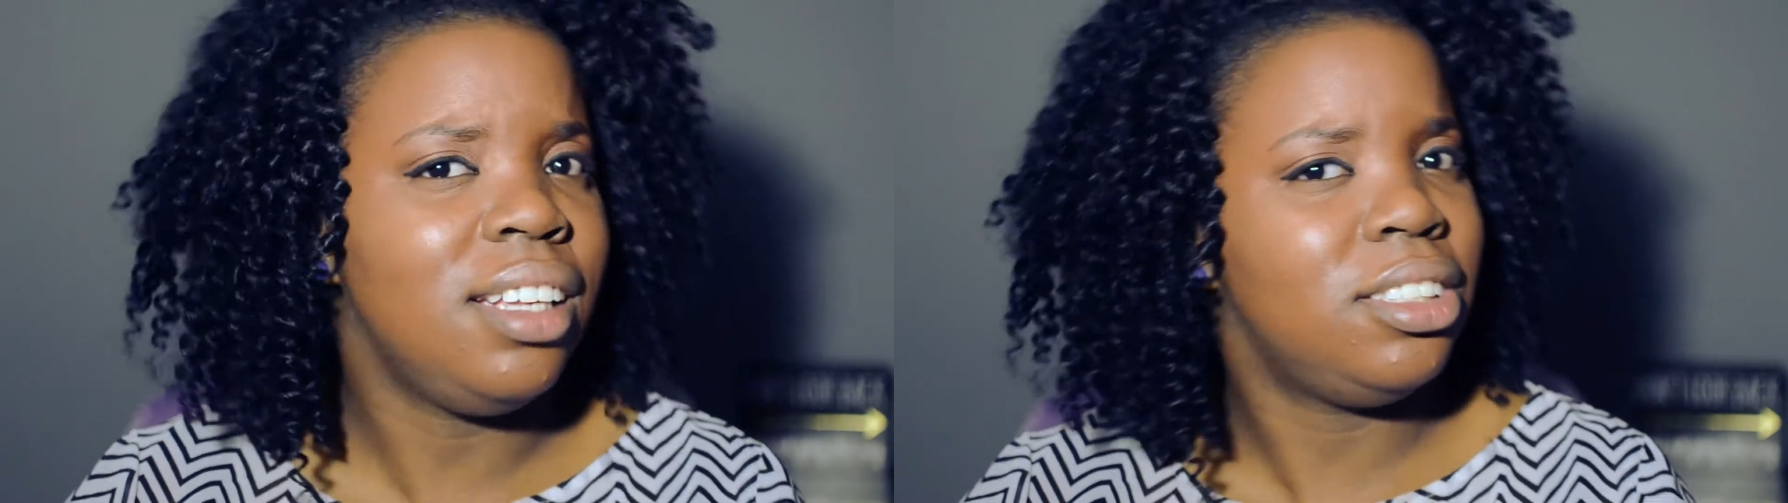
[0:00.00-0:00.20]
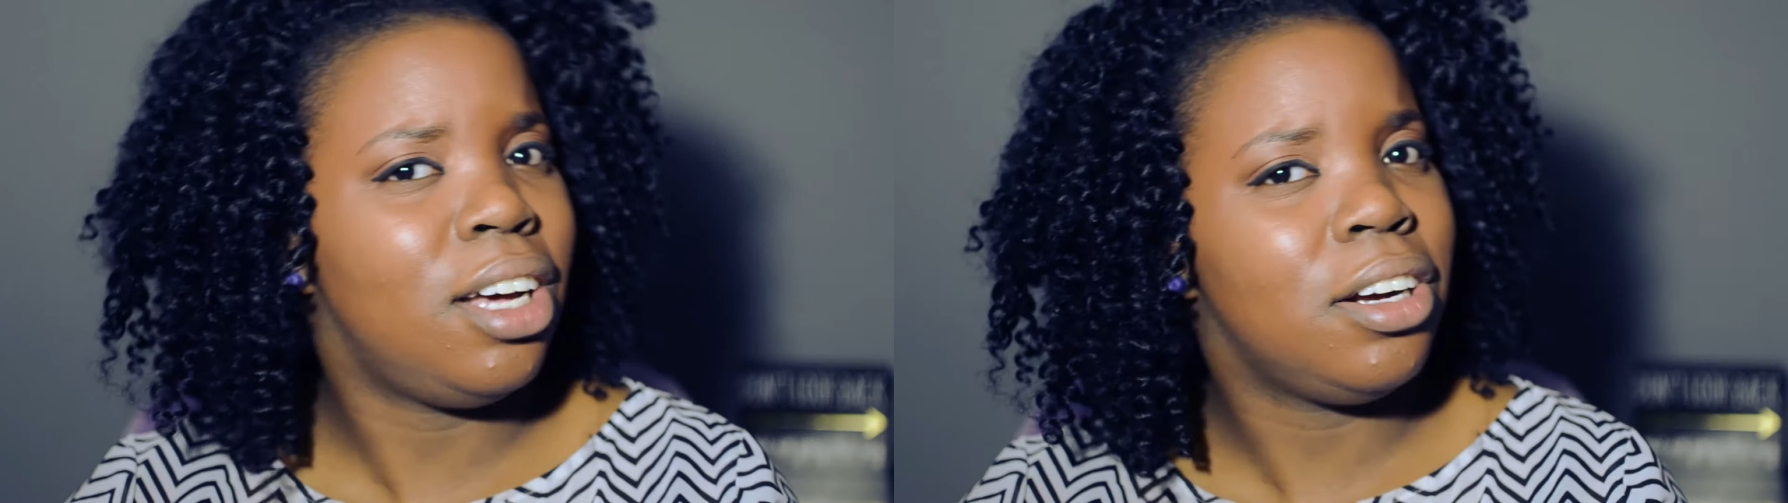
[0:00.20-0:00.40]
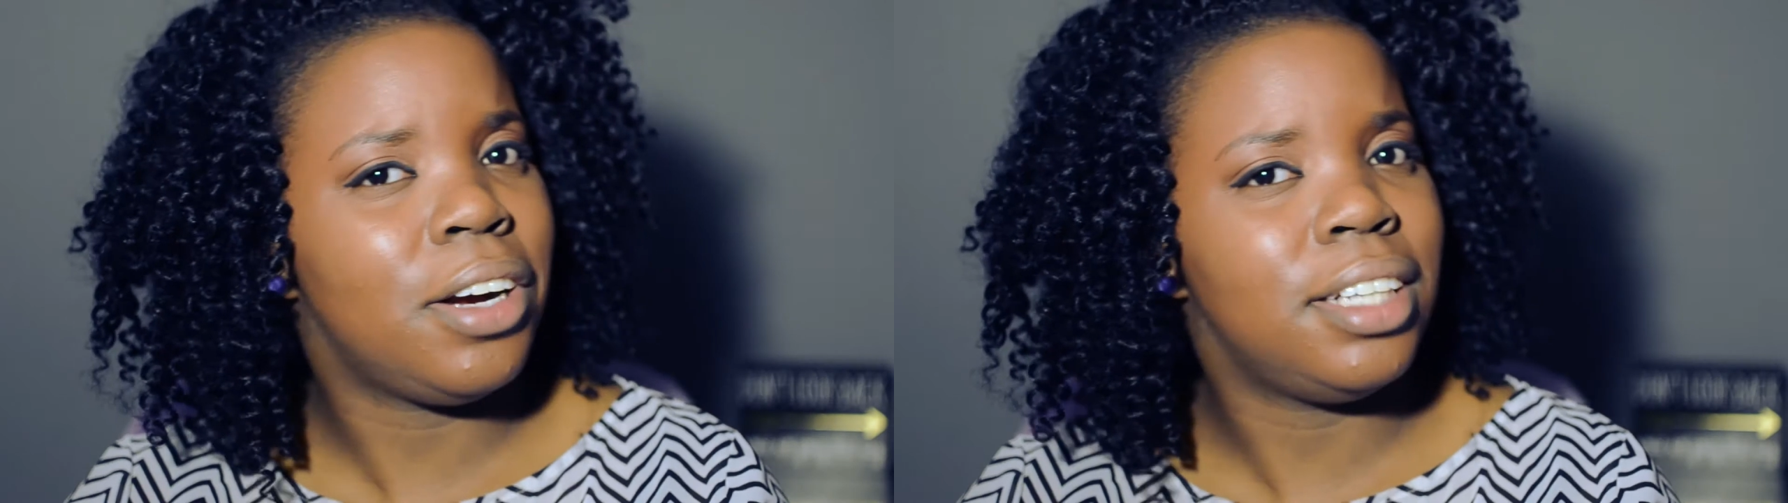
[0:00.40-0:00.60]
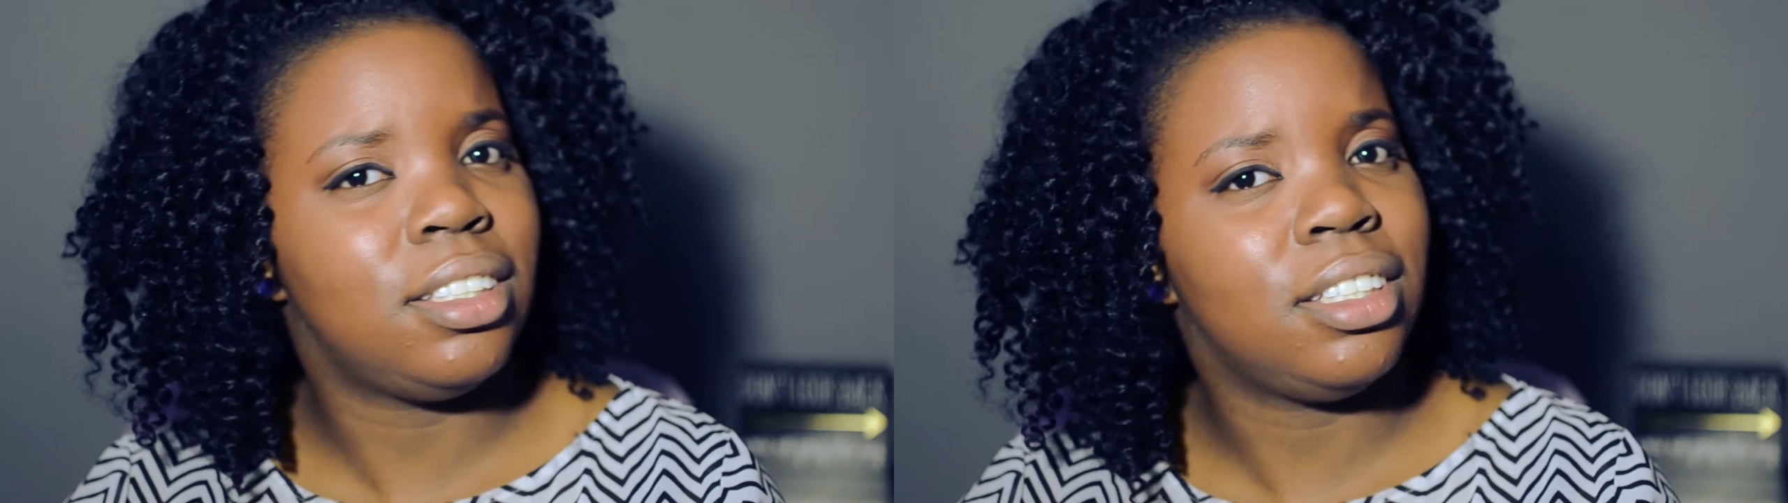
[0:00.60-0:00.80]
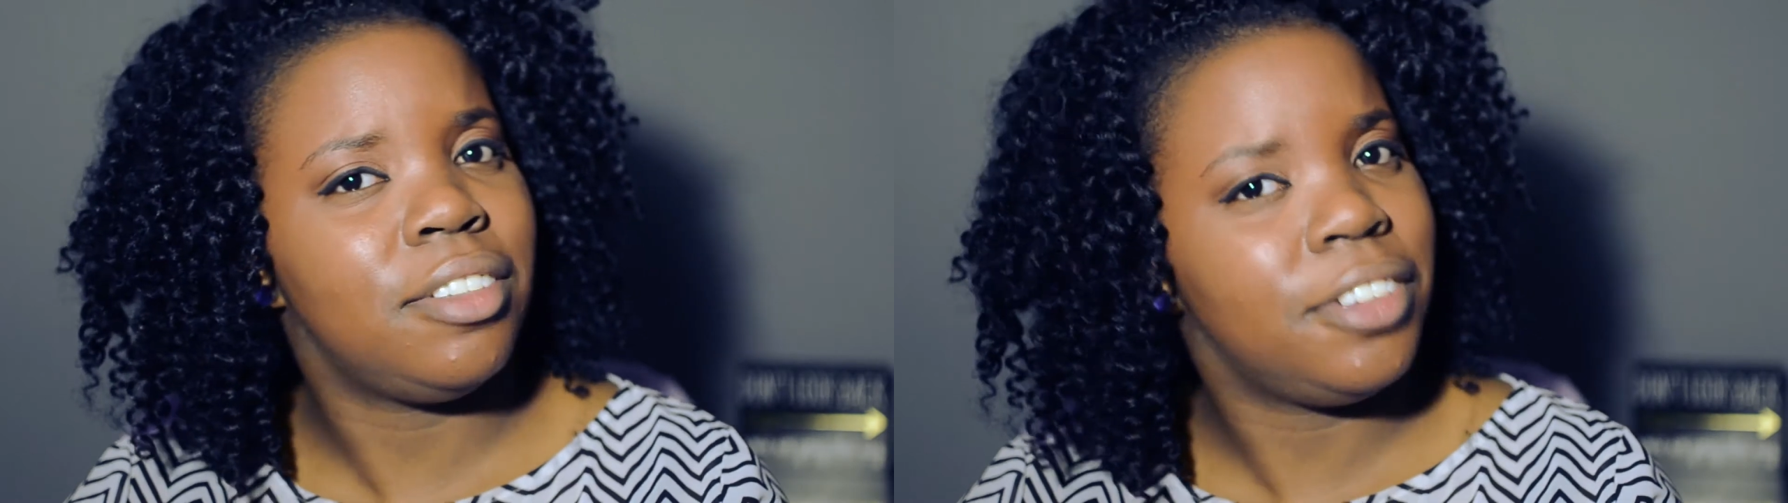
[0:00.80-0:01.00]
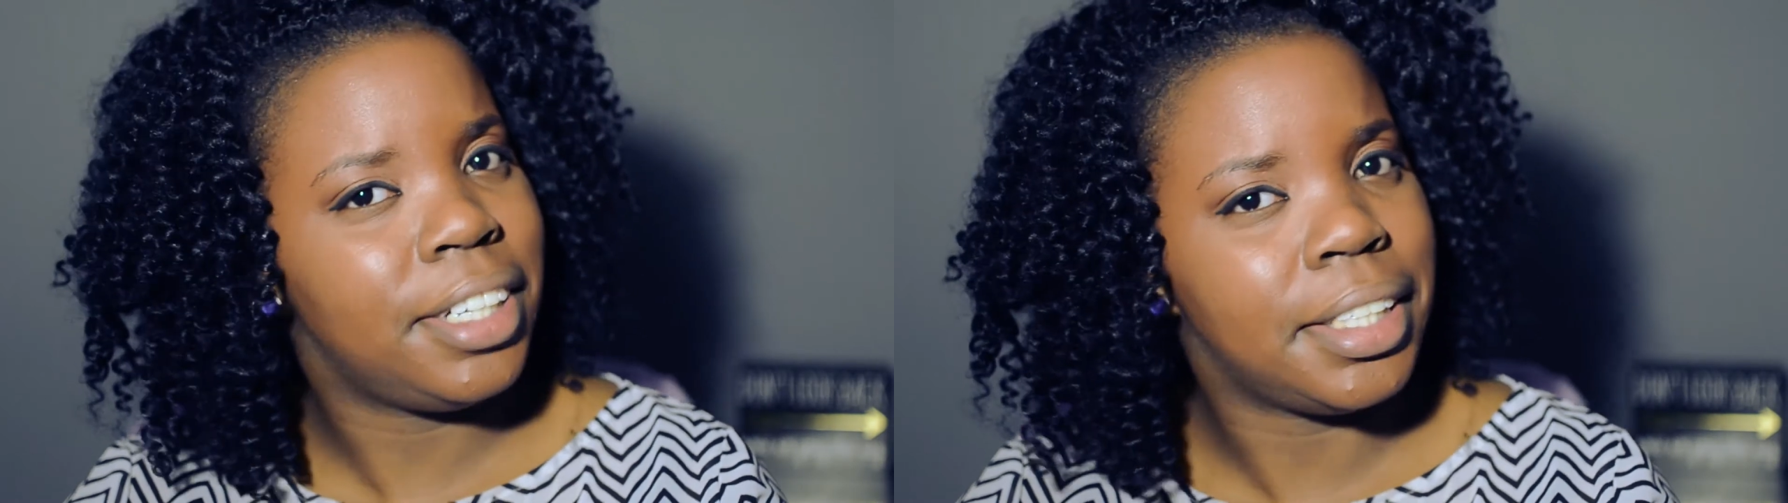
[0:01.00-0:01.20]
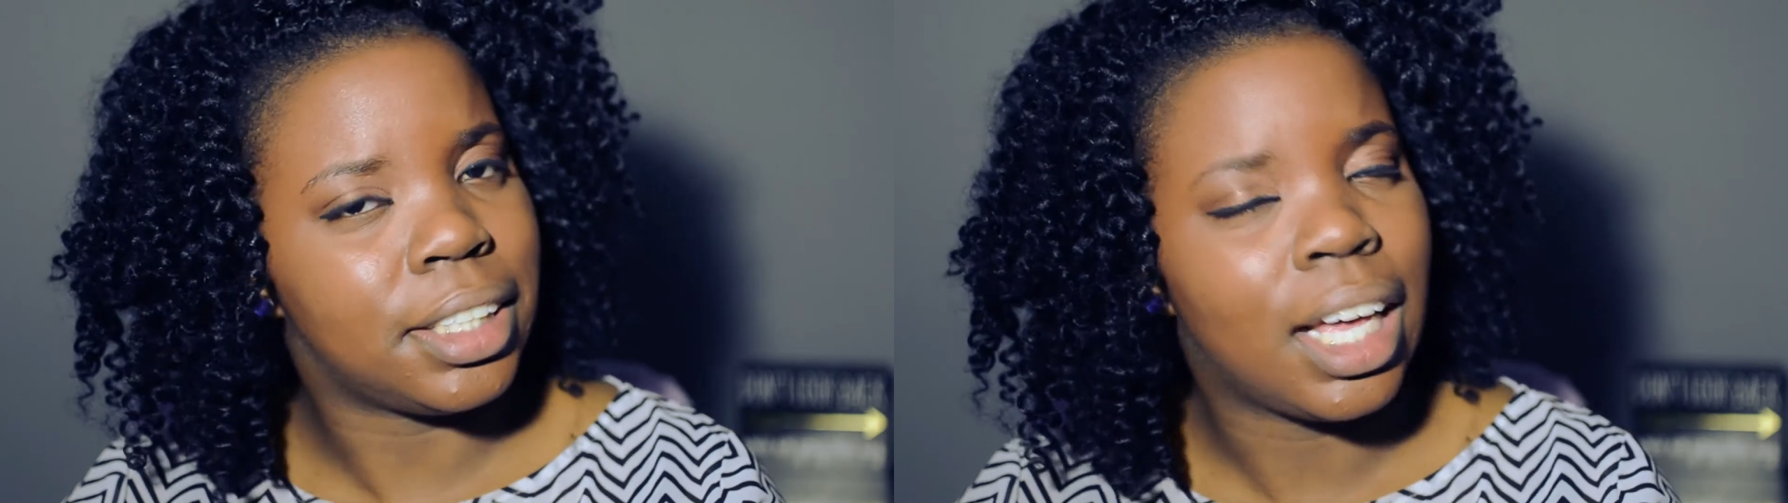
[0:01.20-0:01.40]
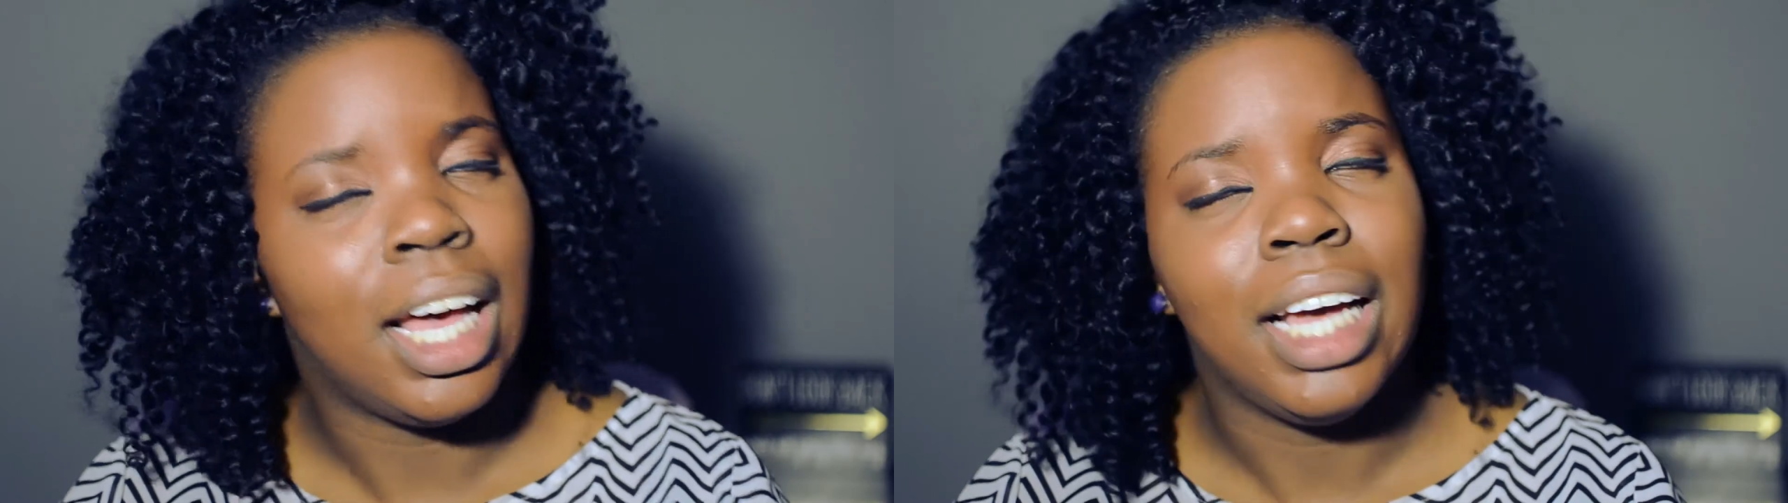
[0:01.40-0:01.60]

then talking crazy to her friends.